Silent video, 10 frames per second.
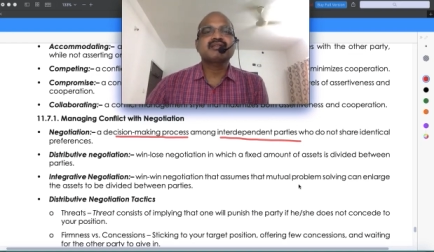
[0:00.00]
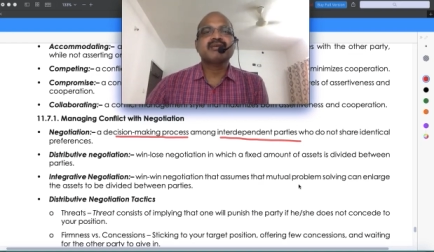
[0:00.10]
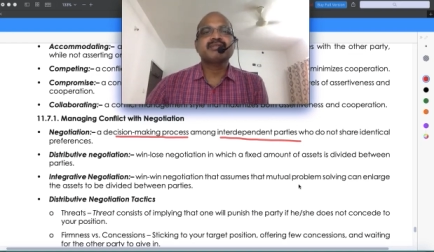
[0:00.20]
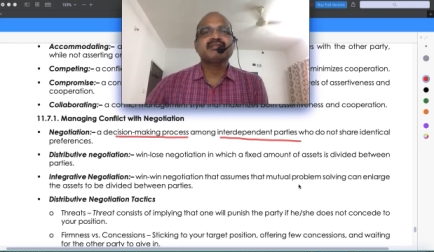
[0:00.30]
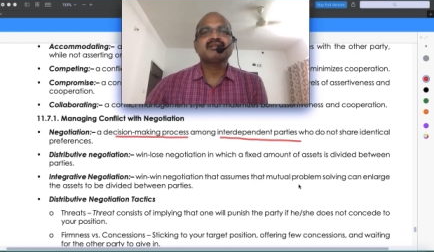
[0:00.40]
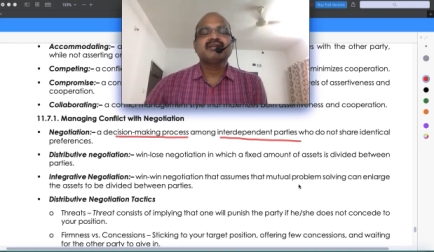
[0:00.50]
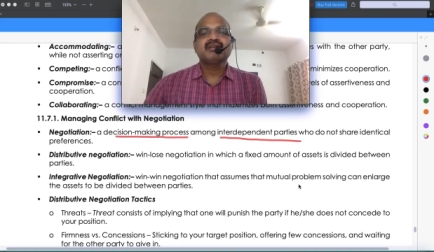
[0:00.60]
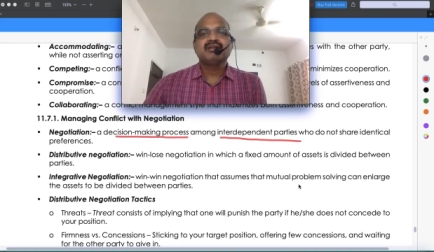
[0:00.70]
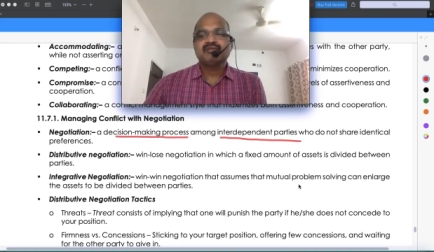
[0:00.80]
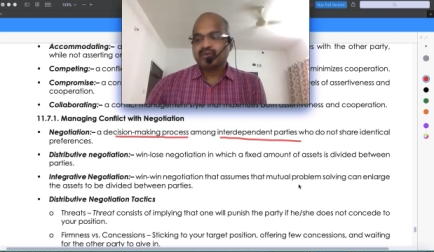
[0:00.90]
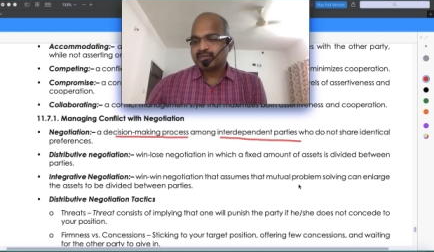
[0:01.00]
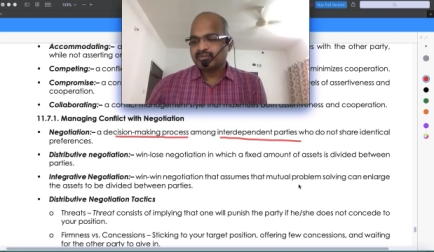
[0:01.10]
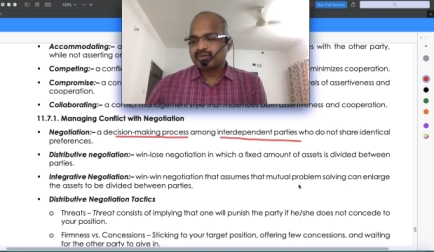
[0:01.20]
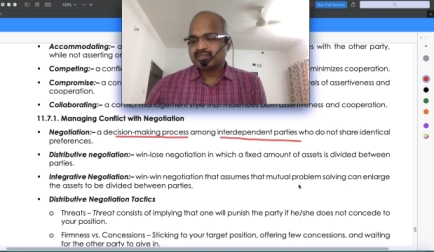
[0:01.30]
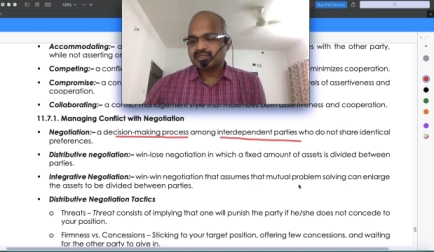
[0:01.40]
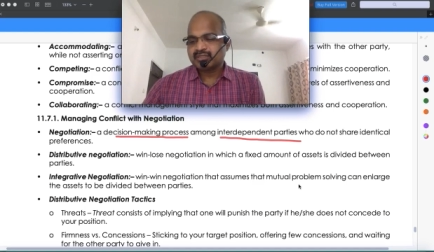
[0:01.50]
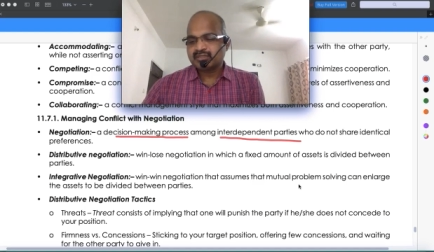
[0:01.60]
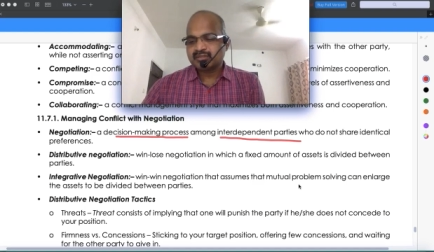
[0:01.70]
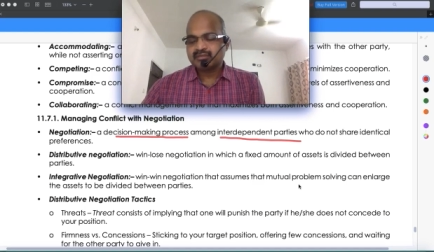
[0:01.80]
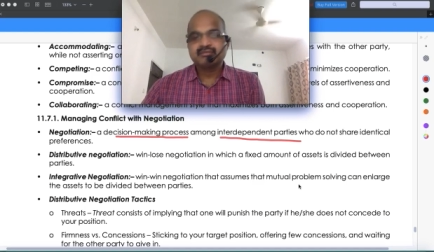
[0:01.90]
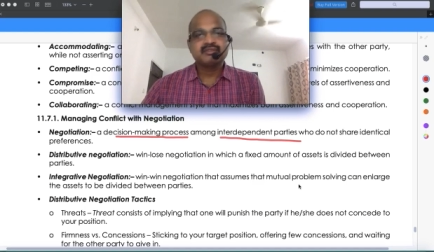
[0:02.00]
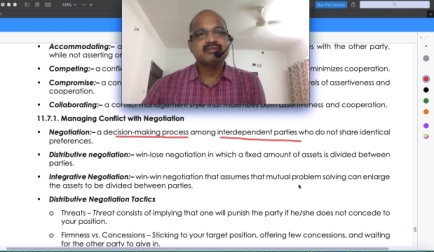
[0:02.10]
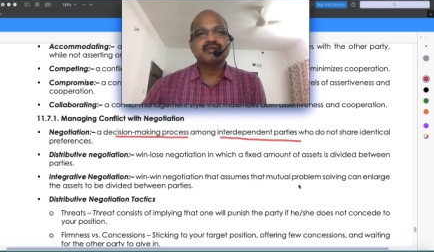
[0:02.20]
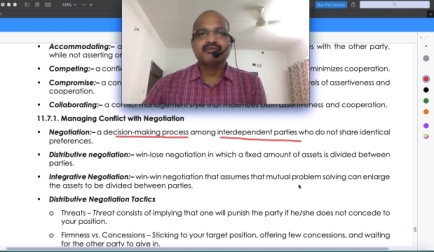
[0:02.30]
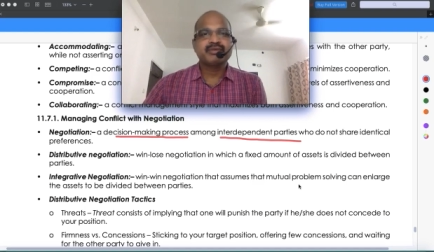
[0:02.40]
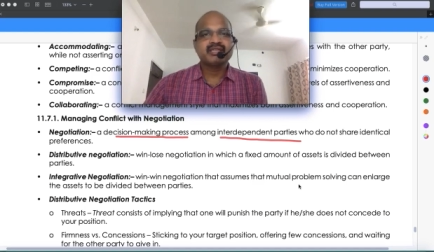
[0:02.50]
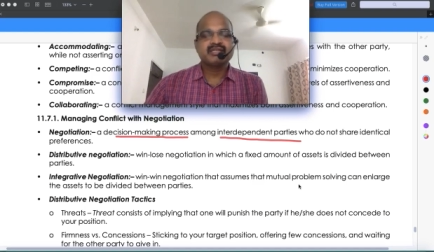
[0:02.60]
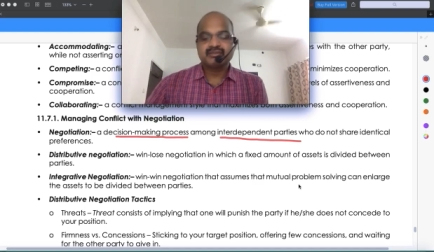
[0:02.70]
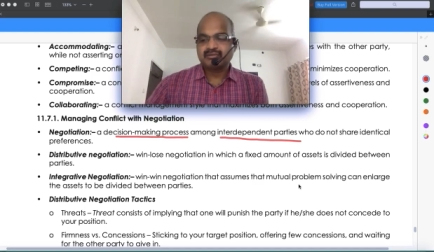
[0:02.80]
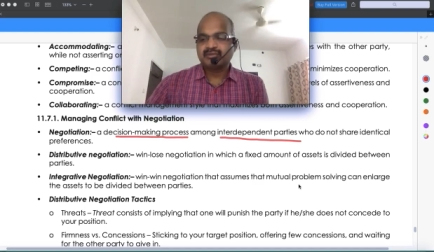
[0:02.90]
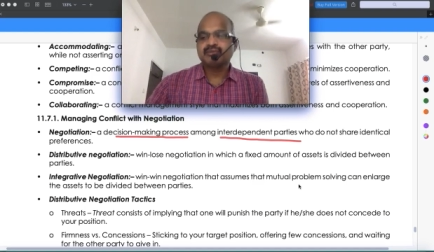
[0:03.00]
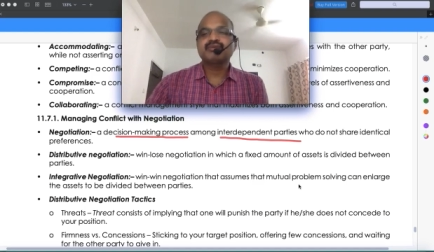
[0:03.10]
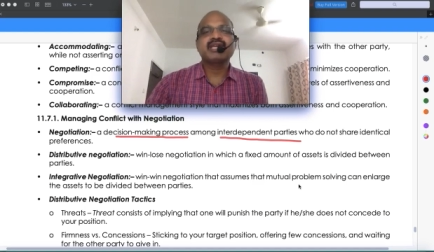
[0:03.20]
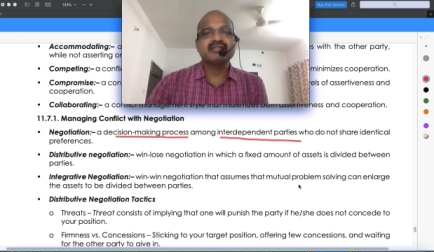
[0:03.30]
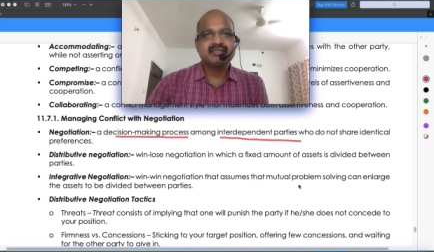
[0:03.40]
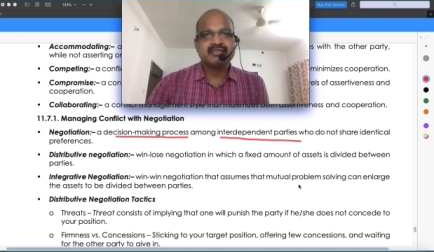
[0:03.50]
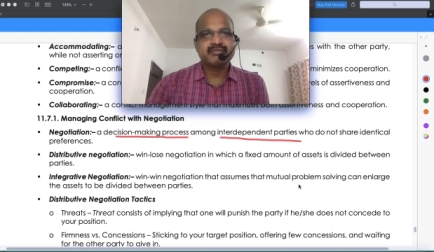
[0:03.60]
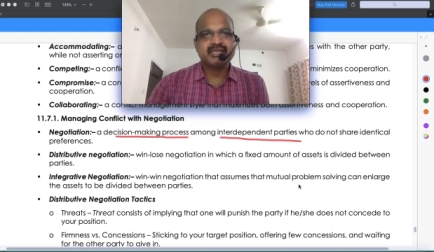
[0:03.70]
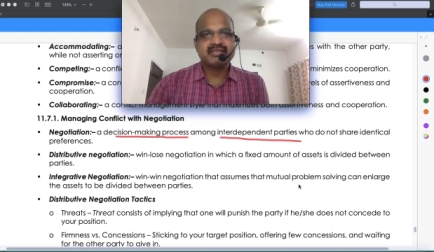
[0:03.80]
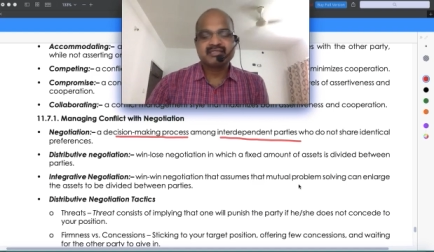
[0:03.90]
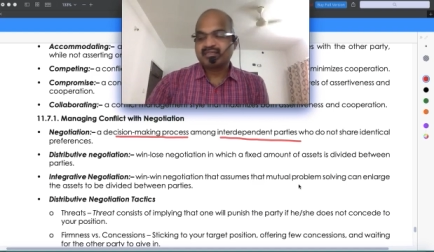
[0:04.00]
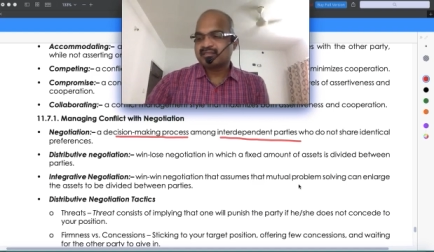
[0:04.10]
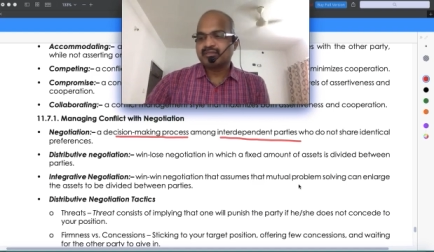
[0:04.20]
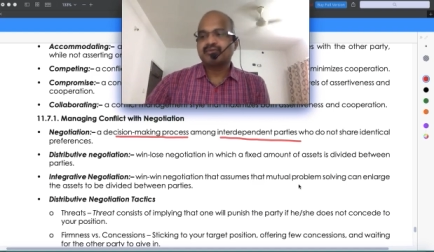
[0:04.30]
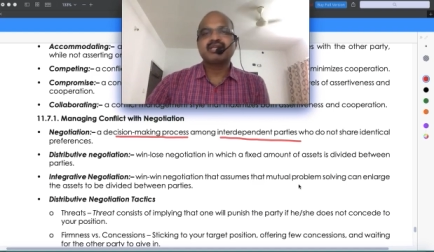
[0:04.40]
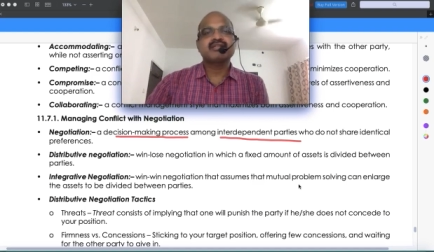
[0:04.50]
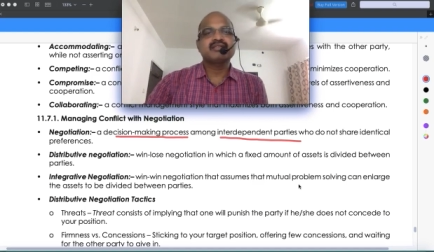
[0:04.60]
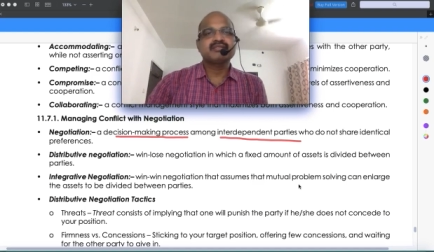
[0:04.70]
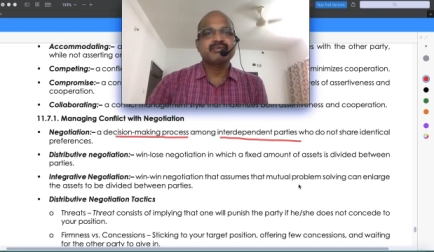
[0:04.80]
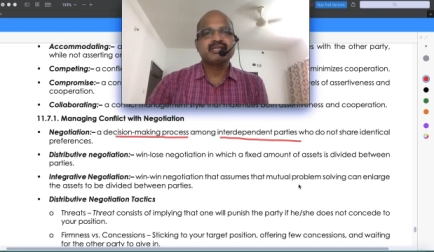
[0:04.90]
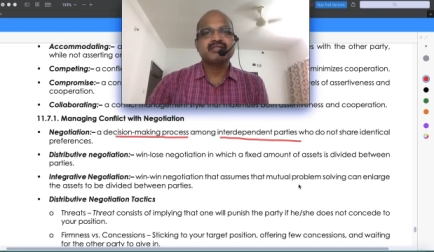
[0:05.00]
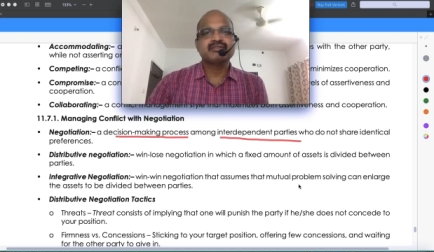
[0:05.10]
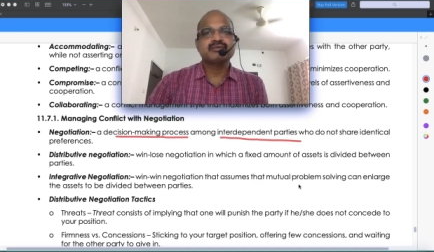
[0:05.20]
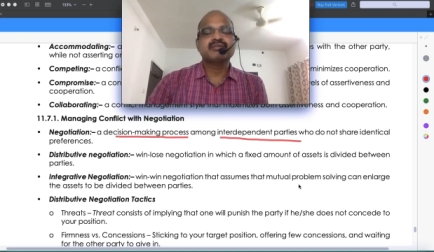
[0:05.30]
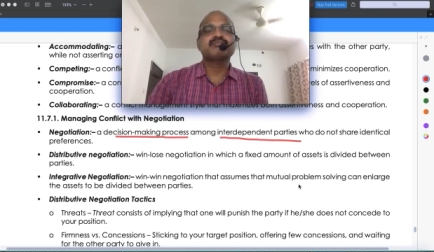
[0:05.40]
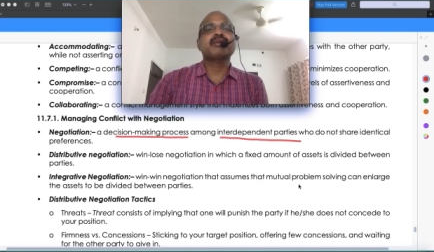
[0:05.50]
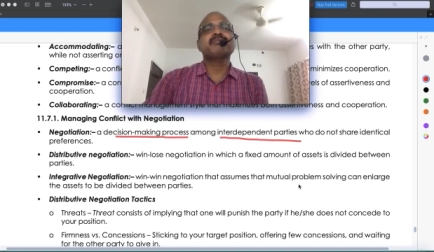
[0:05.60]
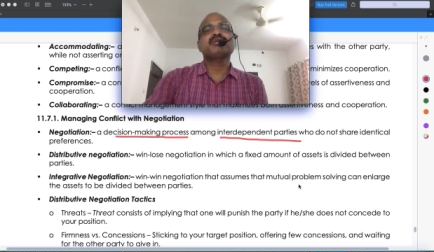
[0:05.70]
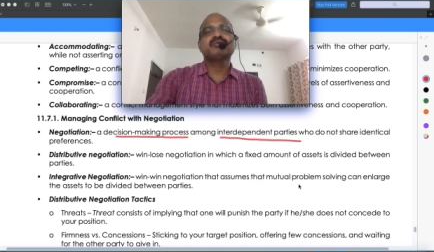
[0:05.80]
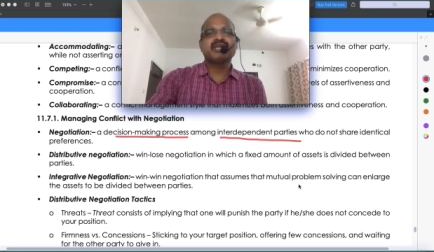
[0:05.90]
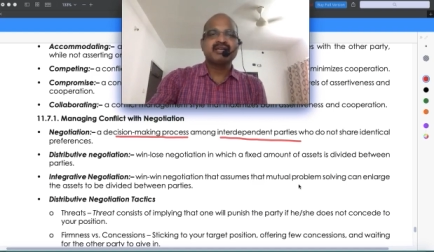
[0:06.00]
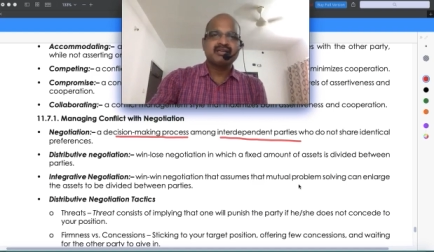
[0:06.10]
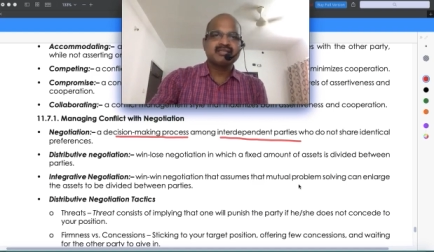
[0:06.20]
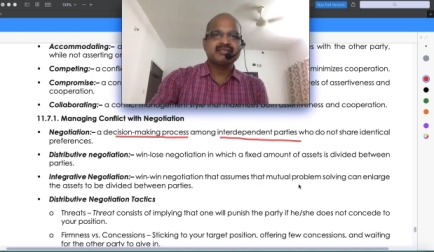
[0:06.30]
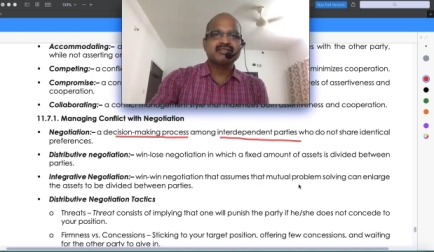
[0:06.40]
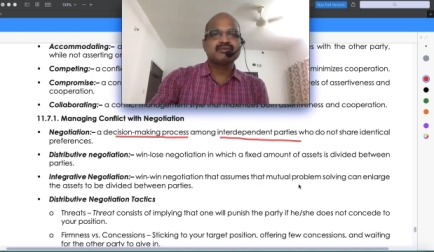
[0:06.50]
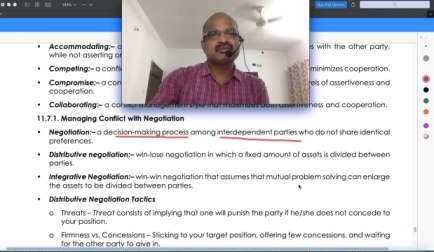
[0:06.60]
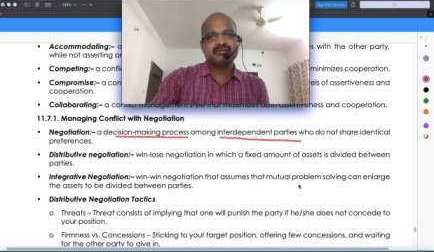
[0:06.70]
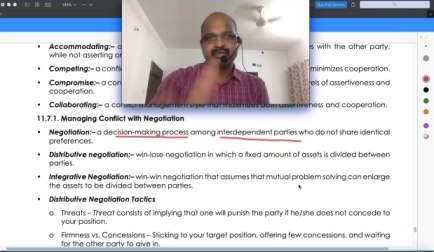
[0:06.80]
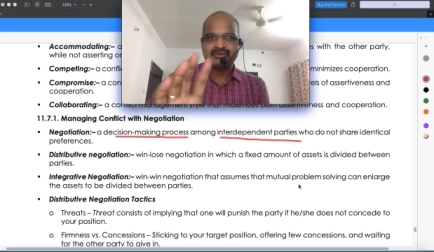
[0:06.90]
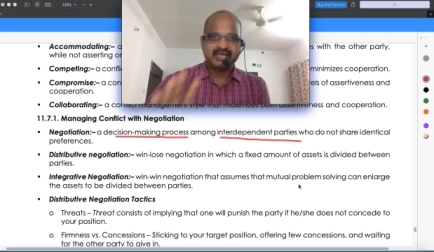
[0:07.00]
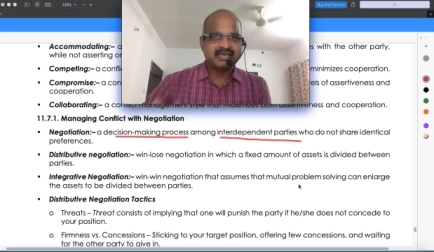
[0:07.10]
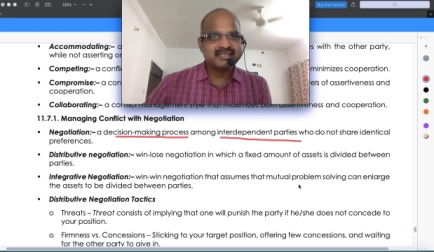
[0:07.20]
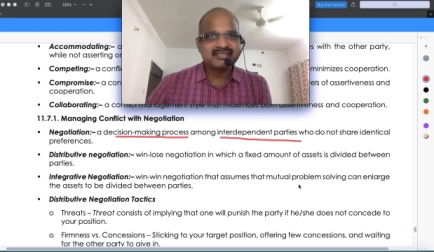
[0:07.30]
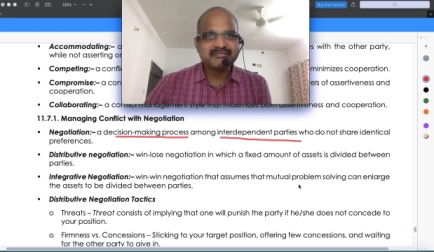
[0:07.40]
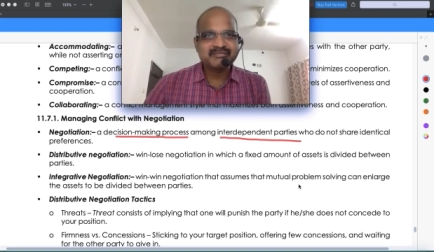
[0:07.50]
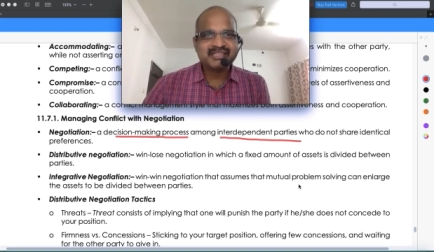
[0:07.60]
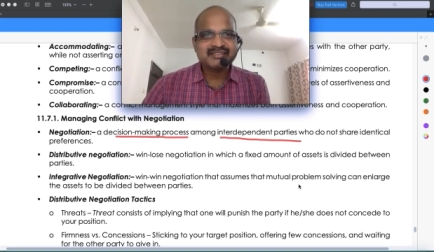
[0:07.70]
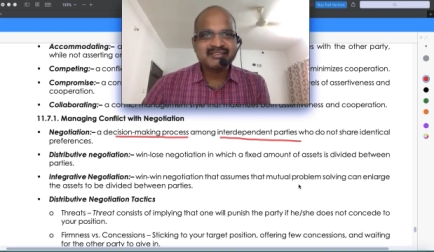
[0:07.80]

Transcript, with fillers: I mean, okay, boss, uh, your opinion is good. You take these many assets, you take these many resources. Maybe you will get less resources, but you are getting something.